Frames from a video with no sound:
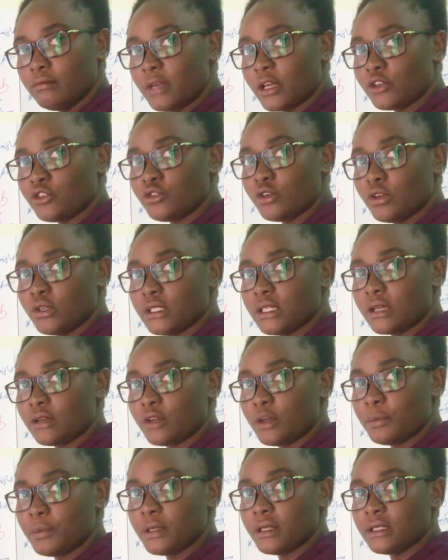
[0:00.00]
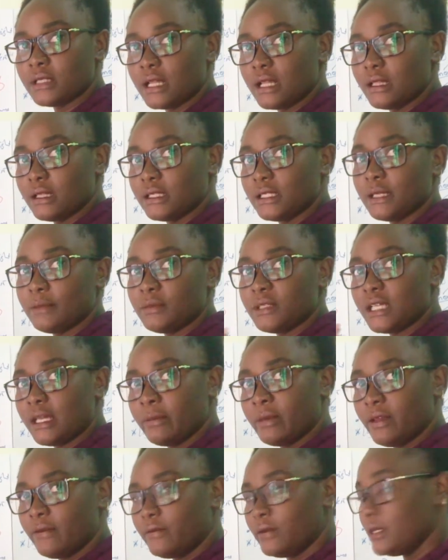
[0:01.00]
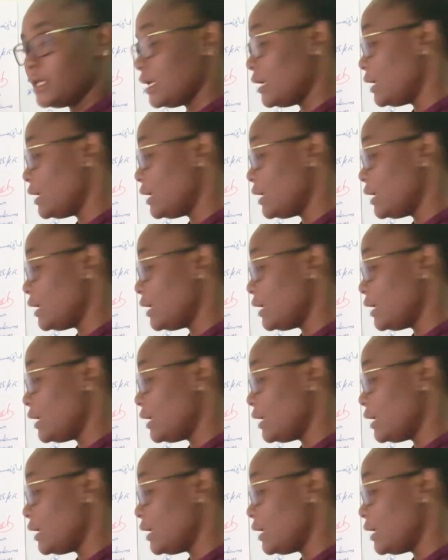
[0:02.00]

make sure you take your pills at the same time every